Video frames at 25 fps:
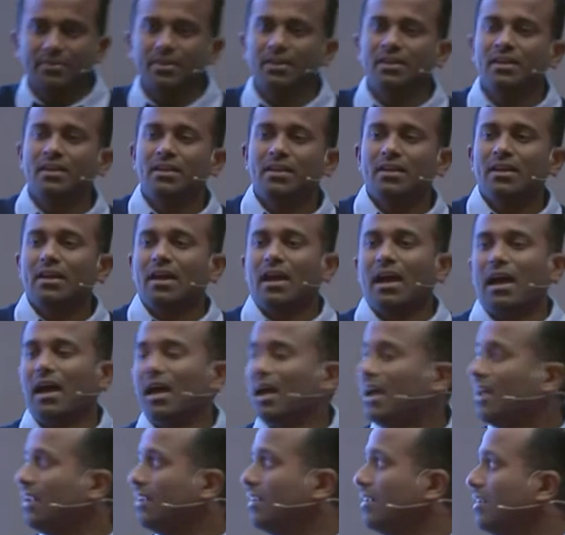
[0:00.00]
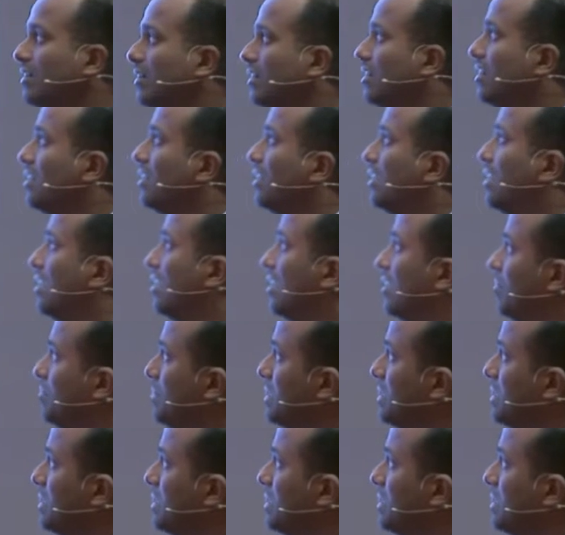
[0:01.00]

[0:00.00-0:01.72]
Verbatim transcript: right? and uh,